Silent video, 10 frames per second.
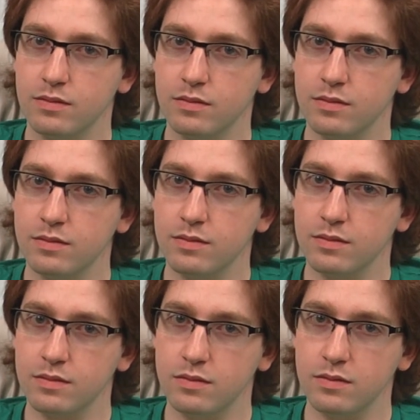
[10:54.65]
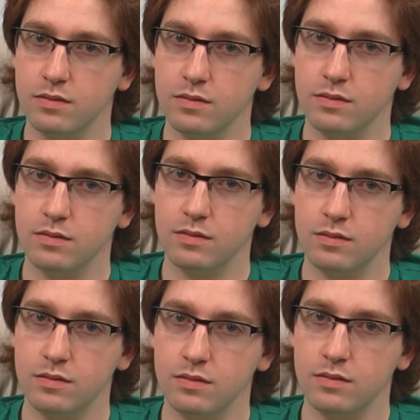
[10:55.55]

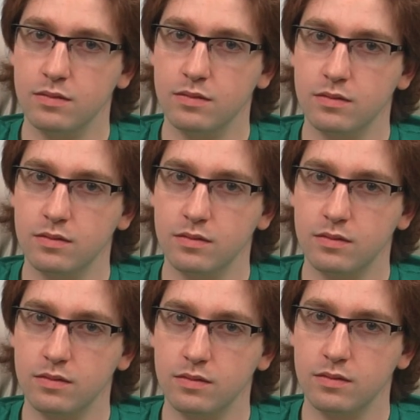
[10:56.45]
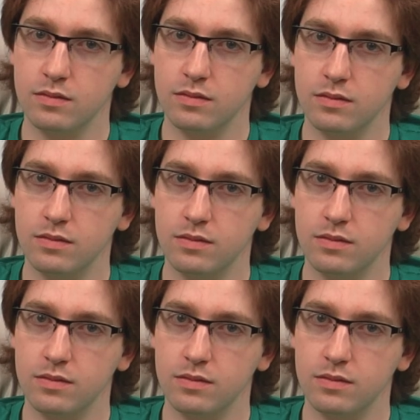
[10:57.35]
(silent)